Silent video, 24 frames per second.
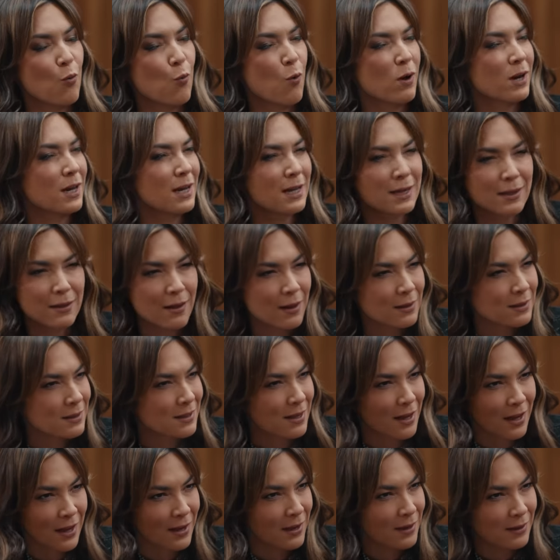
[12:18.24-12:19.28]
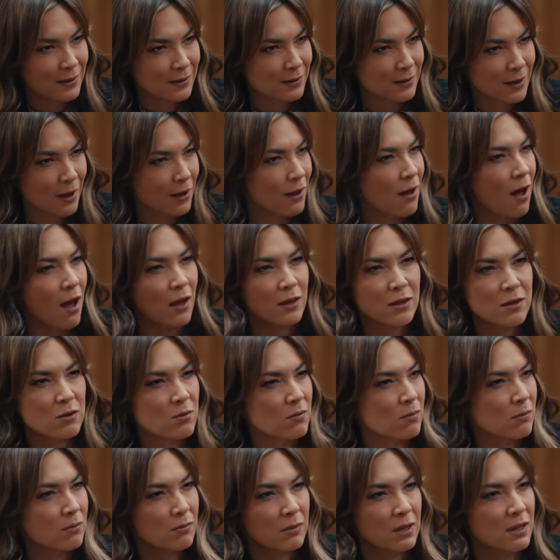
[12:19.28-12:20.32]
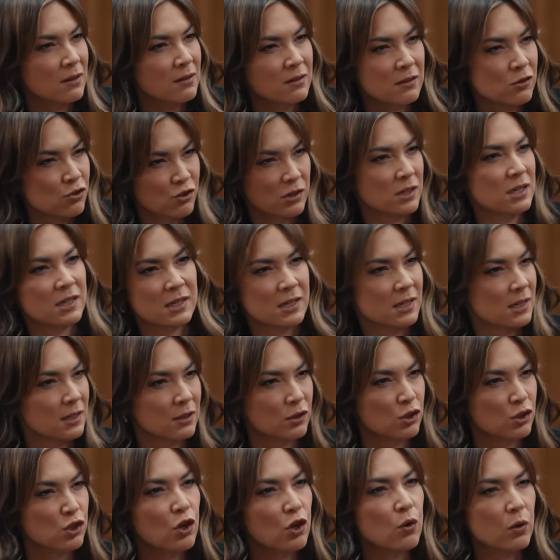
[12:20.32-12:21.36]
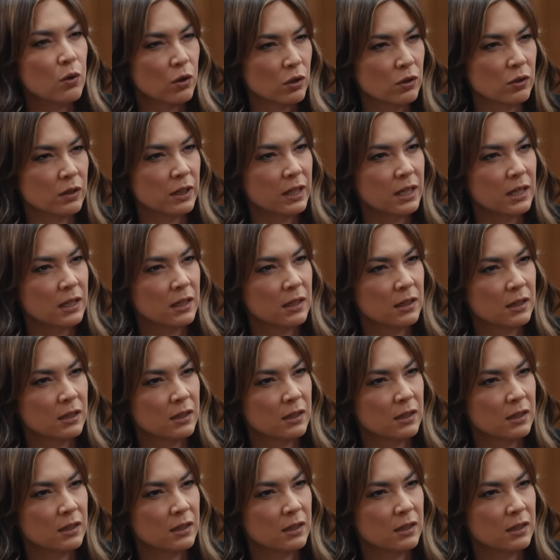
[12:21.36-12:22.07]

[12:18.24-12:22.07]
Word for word: What did Elon say that got you interested so early?